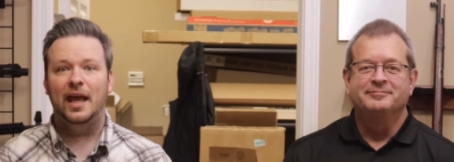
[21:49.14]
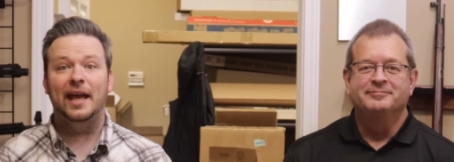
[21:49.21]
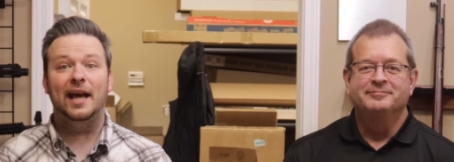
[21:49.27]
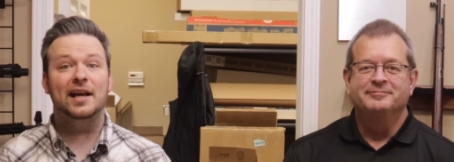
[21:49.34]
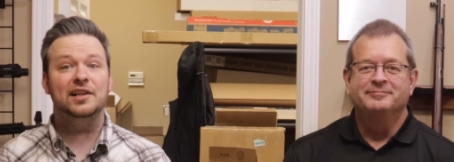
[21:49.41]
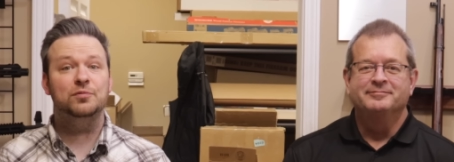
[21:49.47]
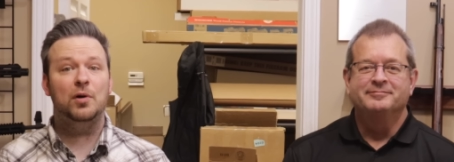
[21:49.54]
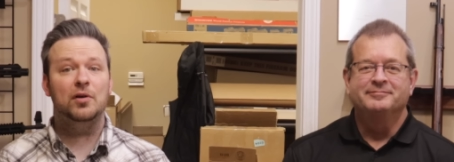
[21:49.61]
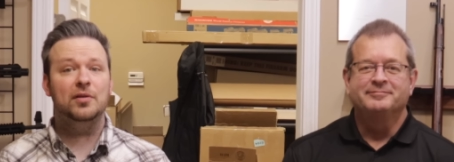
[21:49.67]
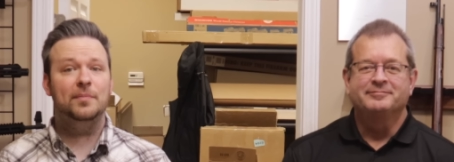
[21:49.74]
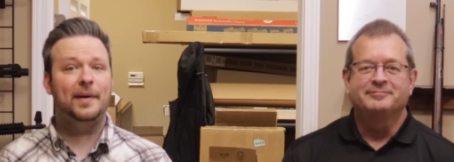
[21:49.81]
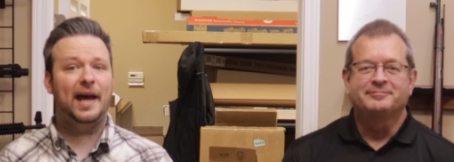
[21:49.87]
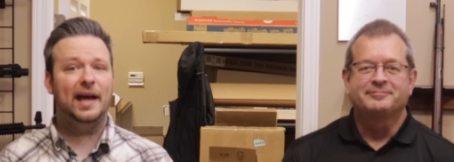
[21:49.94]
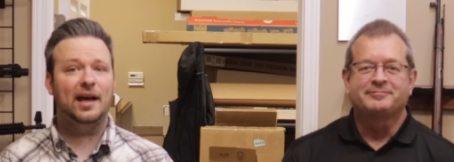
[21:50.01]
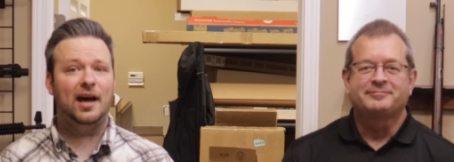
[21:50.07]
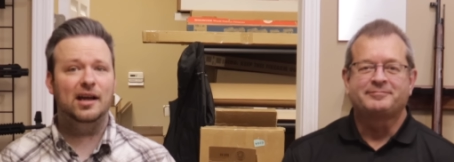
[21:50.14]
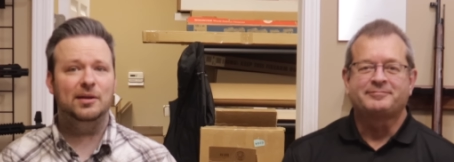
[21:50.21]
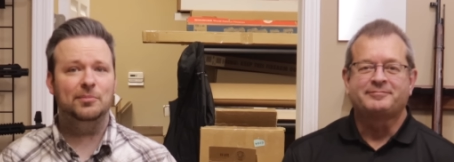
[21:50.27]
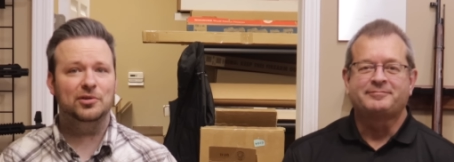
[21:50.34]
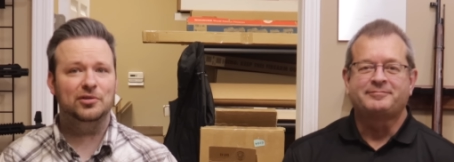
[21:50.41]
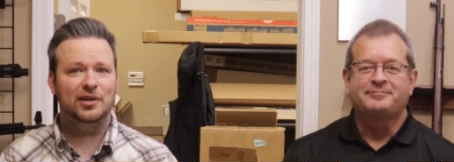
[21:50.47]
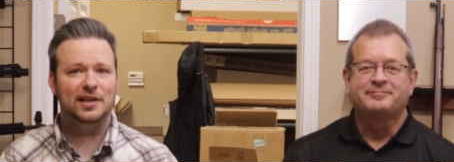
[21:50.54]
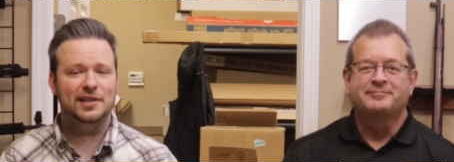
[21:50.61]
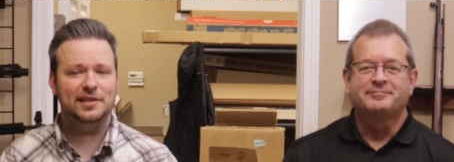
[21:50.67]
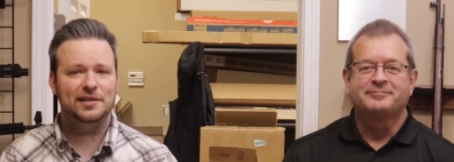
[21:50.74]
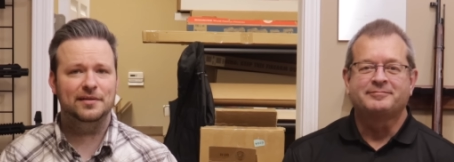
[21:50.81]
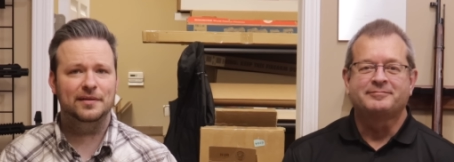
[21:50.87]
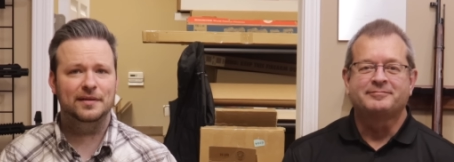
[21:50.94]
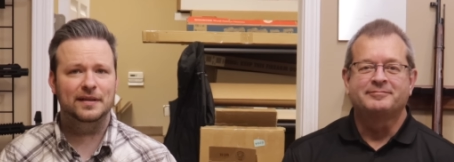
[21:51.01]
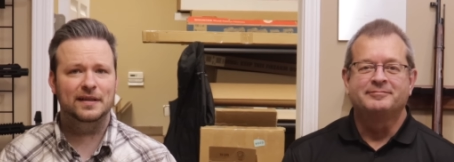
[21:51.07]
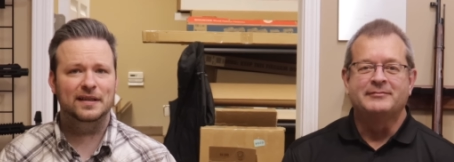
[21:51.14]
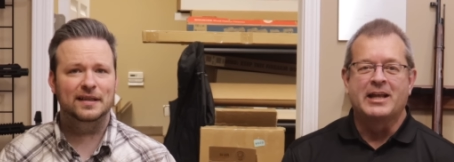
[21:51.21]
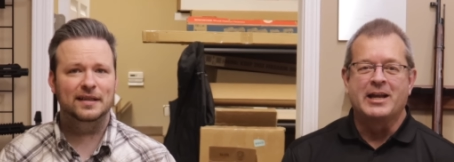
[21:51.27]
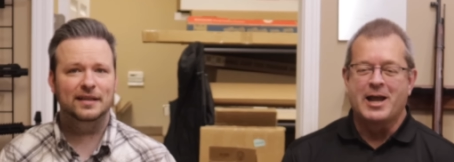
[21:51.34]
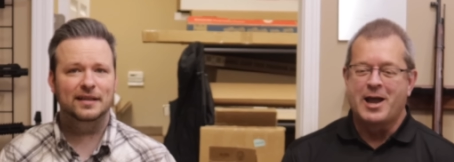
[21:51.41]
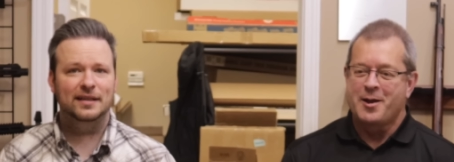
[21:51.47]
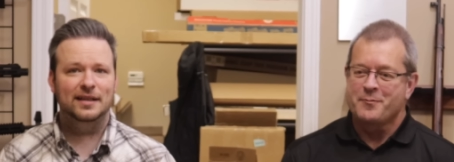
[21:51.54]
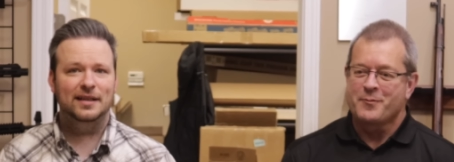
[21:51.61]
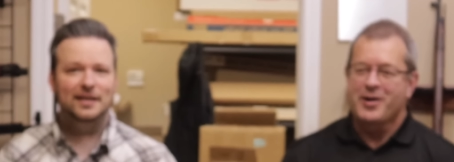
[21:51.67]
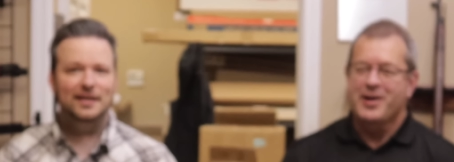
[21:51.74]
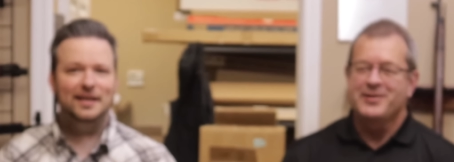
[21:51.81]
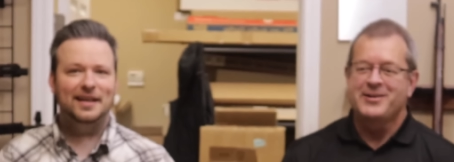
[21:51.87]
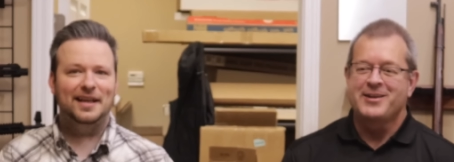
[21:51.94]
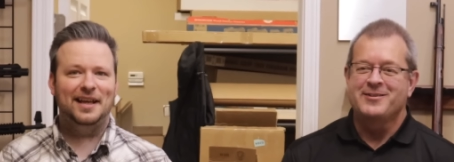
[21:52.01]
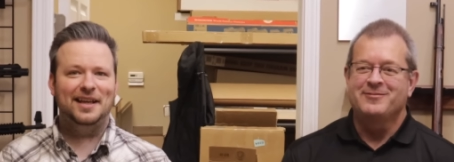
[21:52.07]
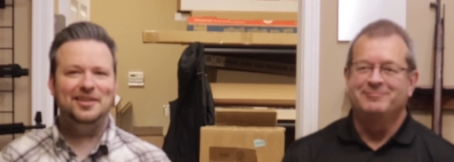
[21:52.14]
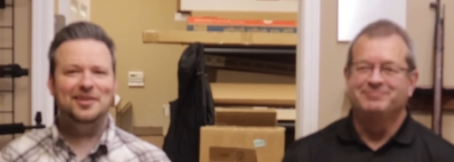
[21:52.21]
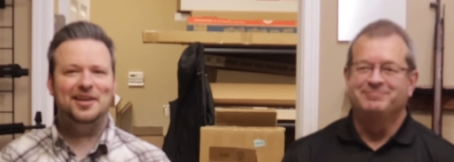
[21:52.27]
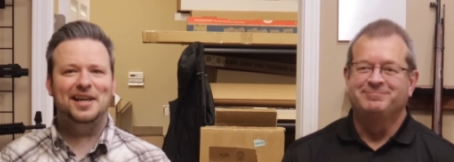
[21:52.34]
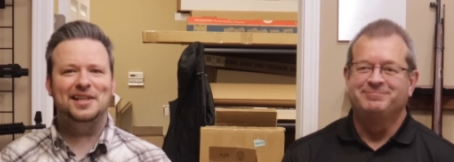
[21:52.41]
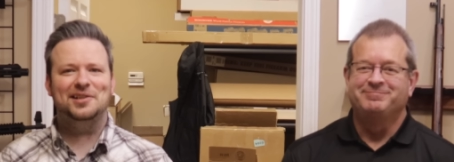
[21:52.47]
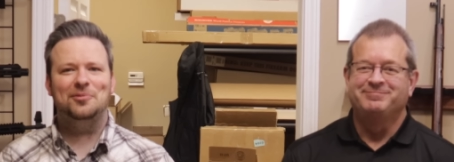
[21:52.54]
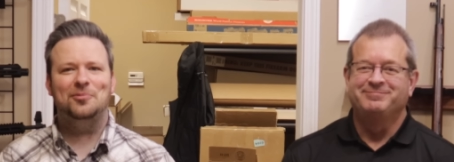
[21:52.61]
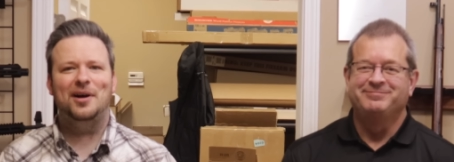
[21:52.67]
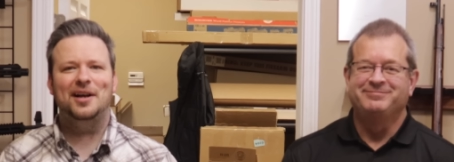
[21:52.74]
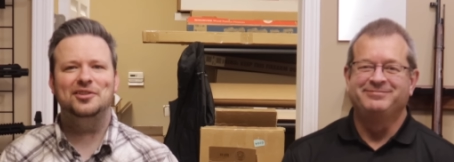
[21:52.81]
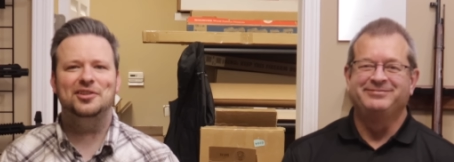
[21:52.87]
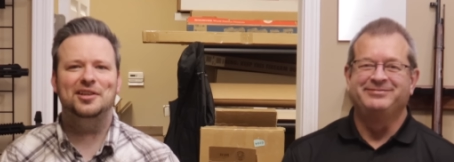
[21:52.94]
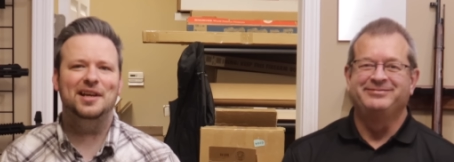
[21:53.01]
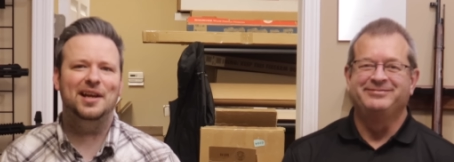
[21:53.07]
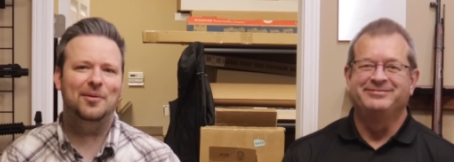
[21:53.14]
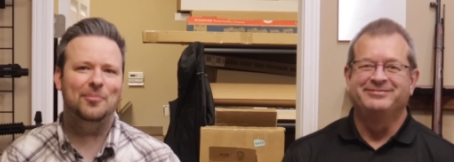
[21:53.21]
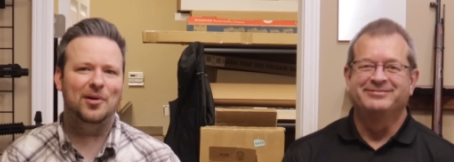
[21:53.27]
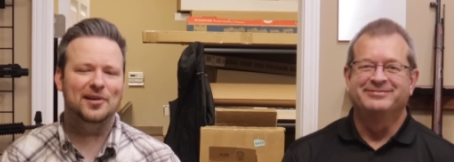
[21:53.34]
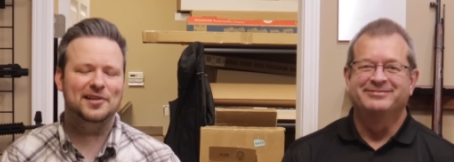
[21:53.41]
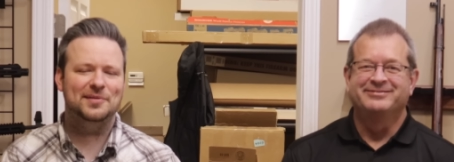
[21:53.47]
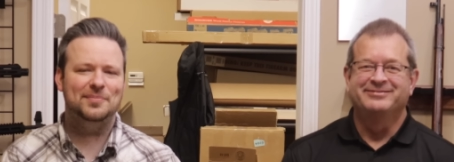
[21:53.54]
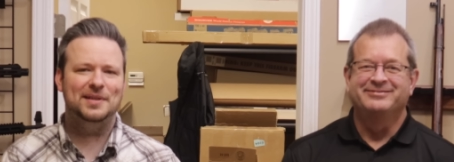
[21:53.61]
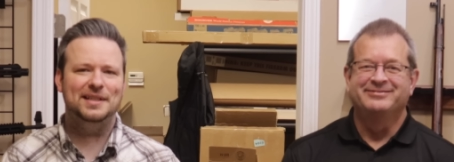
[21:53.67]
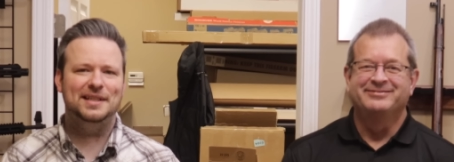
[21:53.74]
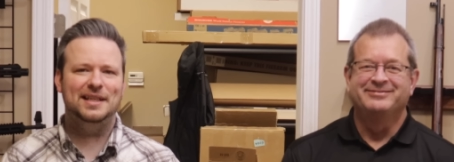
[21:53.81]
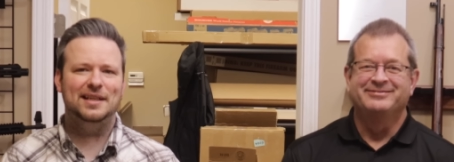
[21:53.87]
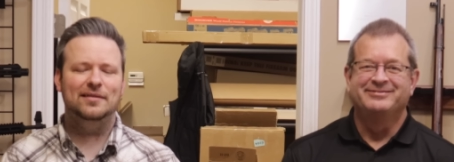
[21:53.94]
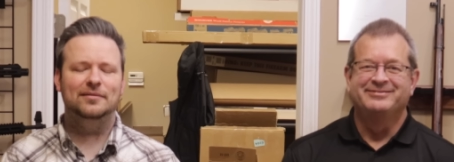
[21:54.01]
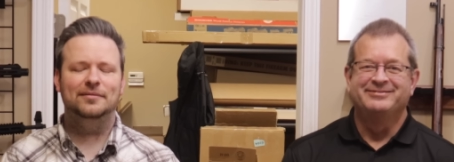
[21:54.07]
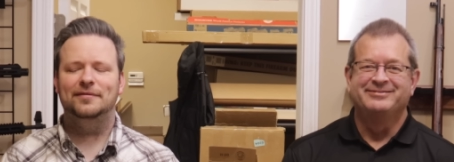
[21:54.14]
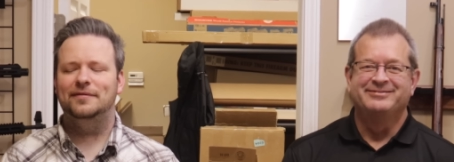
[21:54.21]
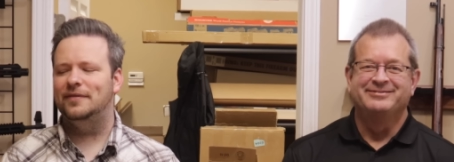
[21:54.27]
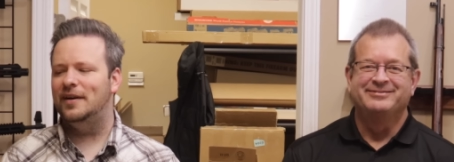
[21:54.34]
Speaker 1: Hey guys, welcome back. I am Chris. And I'm Randy. And you guys are watching Marksman T.